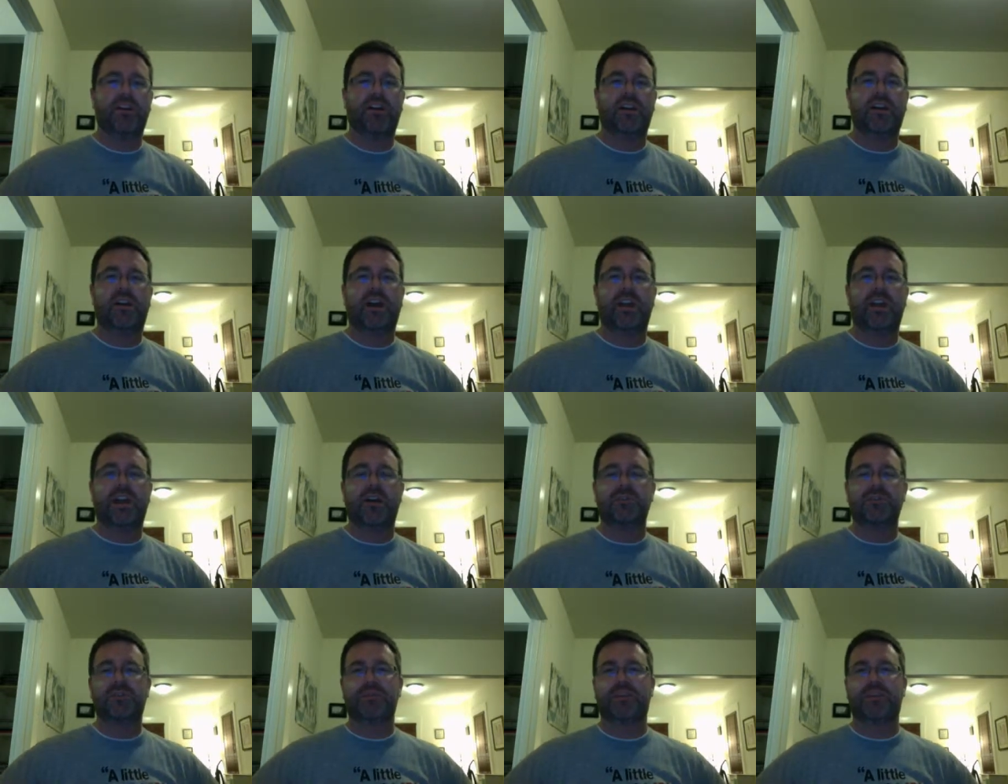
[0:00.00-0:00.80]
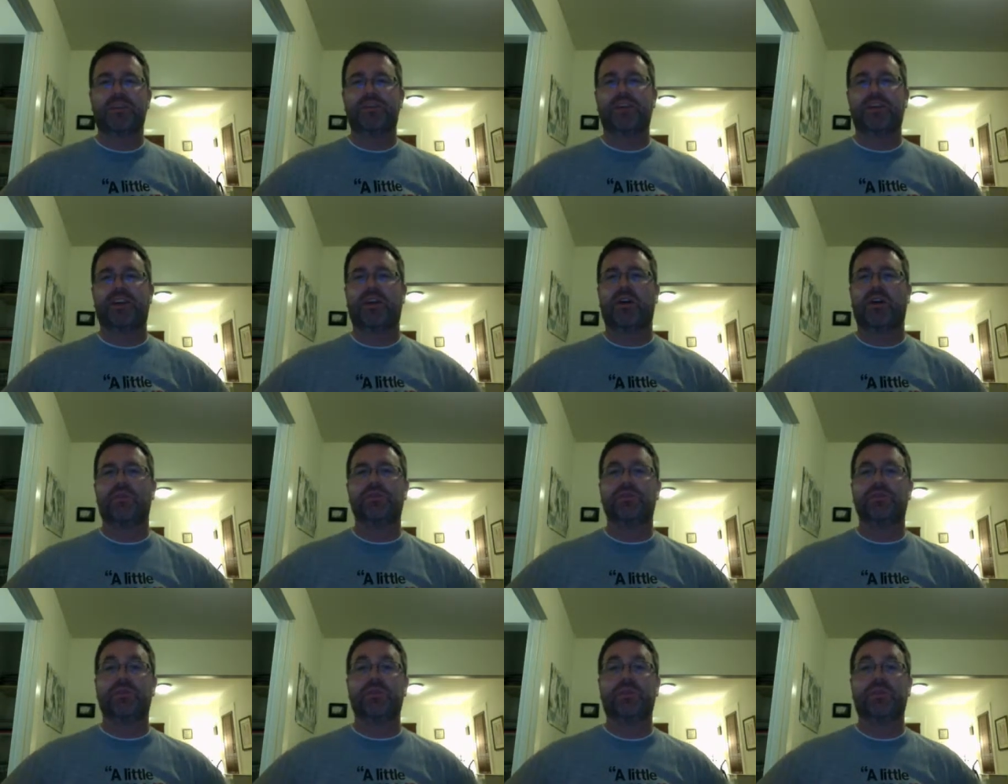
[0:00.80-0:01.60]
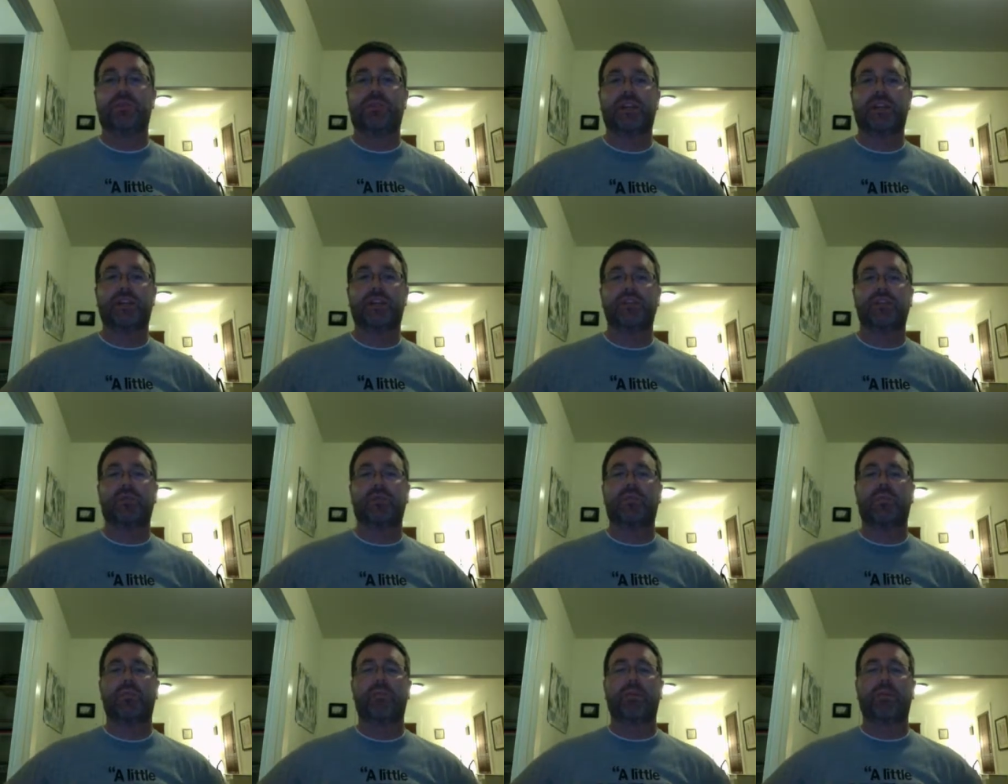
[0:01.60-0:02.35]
announcements and also some things that we'll